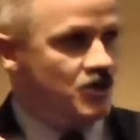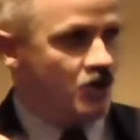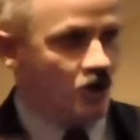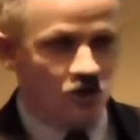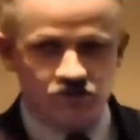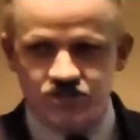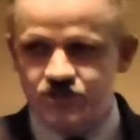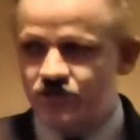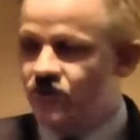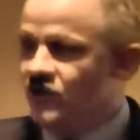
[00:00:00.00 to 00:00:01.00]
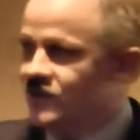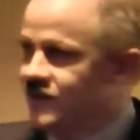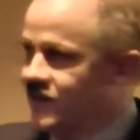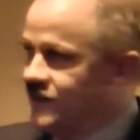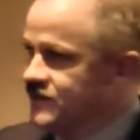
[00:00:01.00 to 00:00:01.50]
the culture
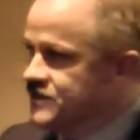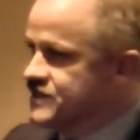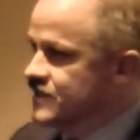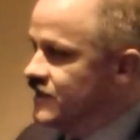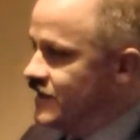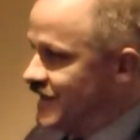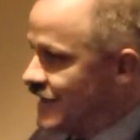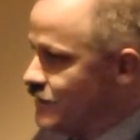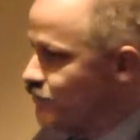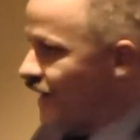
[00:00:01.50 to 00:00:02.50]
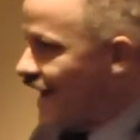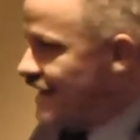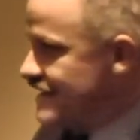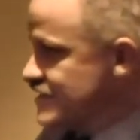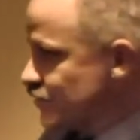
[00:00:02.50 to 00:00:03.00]
that is that
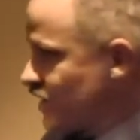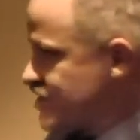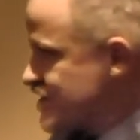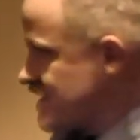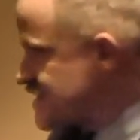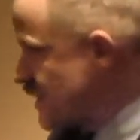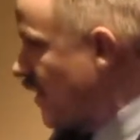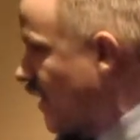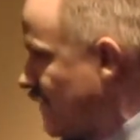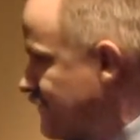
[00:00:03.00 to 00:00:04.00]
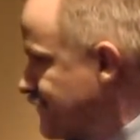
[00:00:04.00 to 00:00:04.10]
embodies what she saw.